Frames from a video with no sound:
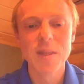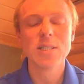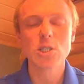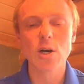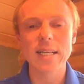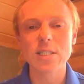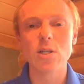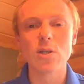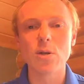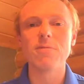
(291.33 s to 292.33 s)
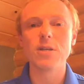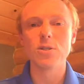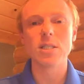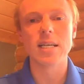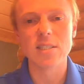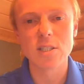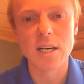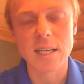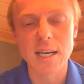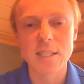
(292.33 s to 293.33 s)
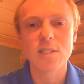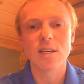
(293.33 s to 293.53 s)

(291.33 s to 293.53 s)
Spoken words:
Sorry, that's a little confusing. I